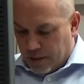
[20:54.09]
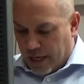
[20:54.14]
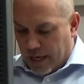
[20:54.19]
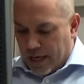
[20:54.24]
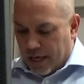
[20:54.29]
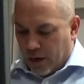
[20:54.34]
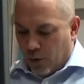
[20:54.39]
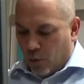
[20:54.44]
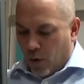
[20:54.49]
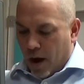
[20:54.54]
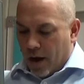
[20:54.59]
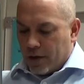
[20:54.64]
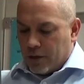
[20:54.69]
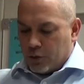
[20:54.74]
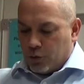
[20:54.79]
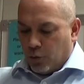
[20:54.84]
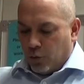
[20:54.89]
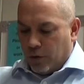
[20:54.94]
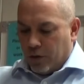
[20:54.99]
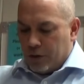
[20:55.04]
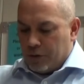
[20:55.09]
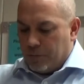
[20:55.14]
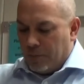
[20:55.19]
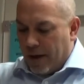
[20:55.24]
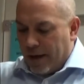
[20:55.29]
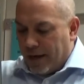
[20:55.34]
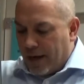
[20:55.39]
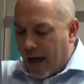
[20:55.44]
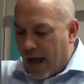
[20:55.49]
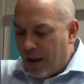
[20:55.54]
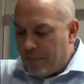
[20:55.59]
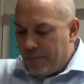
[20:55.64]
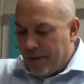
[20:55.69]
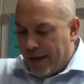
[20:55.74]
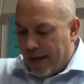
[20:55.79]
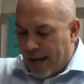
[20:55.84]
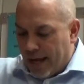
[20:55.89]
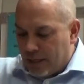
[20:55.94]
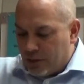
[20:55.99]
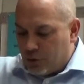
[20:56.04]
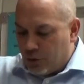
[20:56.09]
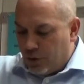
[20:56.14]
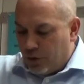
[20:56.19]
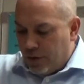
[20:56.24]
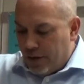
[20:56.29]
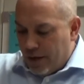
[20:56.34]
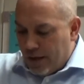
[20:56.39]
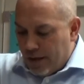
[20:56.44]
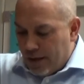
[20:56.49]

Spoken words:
Interrogatories may not be answered.